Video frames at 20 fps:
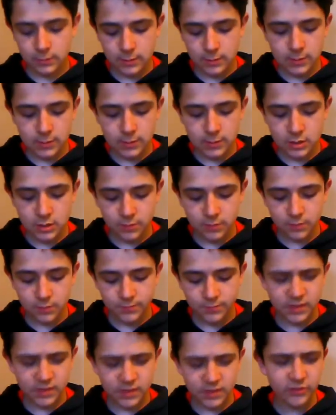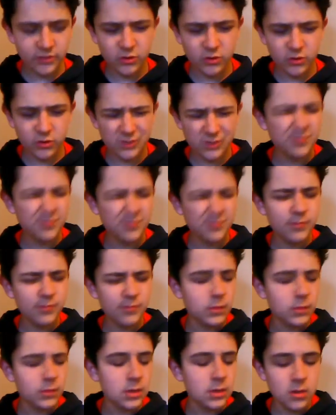So, of course,
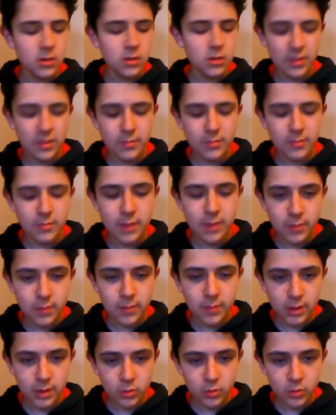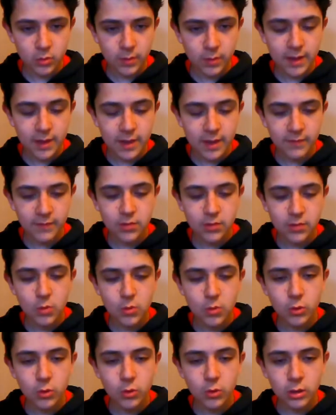you know, that might make you want to buy a figure more.
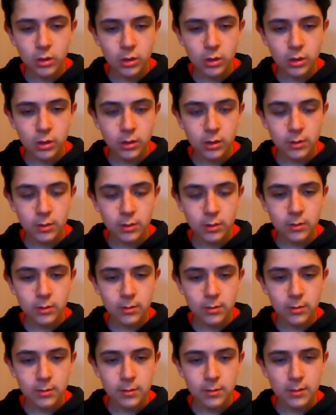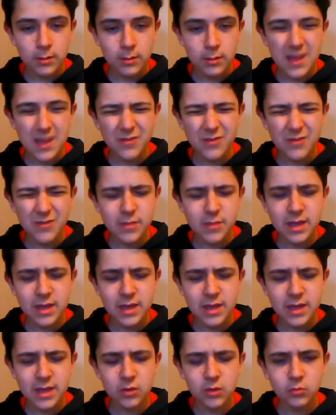Not really make
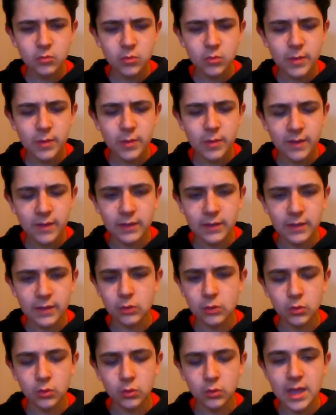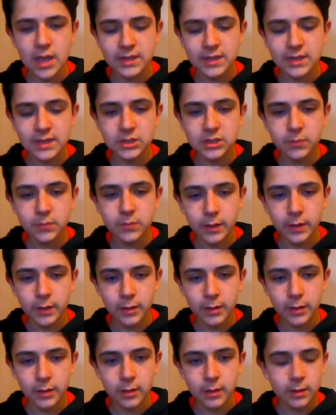you want to buy a figure less, but
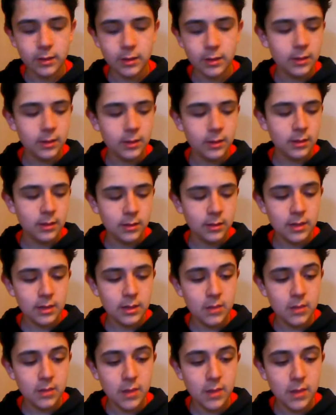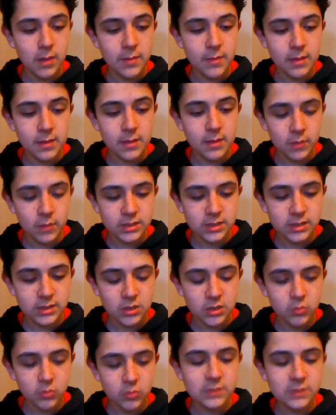it might be a reason you
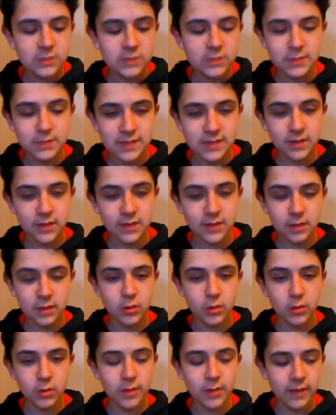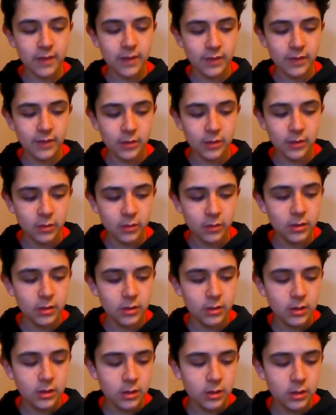specifically want to buy a figure.
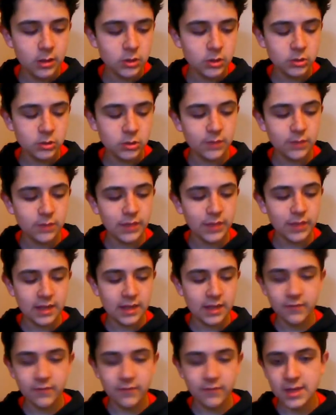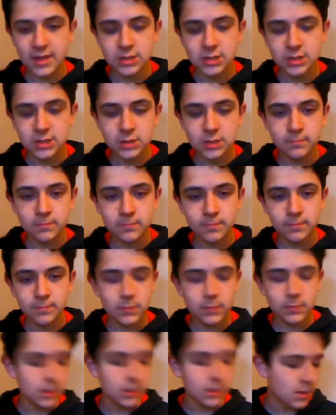So it's something that affects,
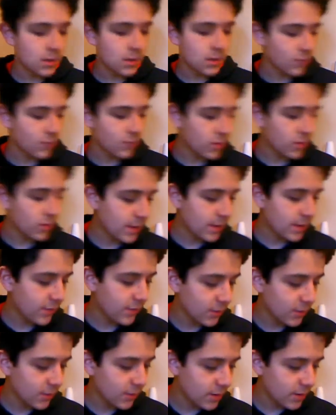you know, if you want to buy a figure now.